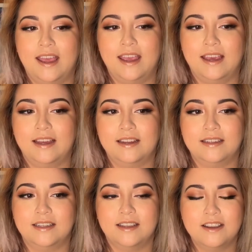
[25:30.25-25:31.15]

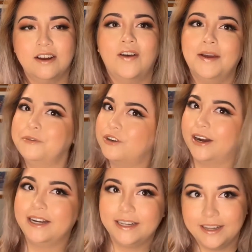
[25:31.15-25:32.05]
And you know, I'm
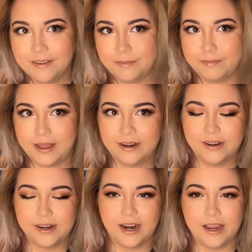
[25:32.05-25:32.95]
trying to get
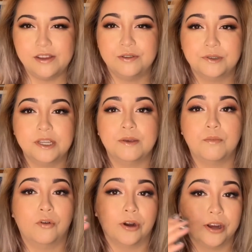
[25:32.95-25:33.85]
better at using
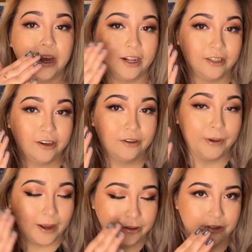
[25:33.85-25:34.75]
more color
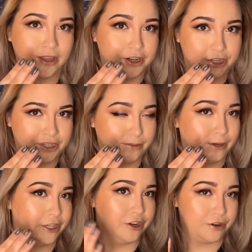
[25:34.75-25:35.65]
rather than just a
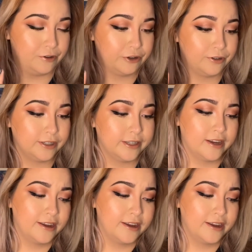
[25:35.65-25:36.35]
bunch of neutrals.